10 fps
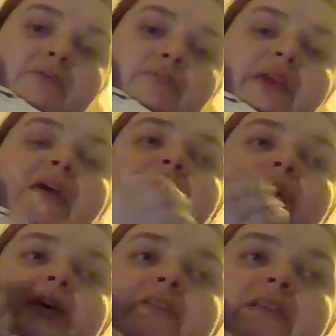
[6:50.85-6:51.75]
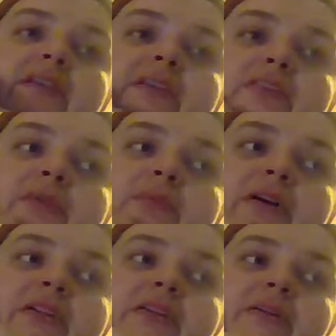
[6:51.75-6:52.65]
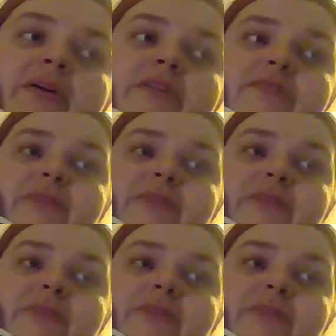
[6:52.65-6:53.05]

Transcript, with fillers: because unless you want a bunch of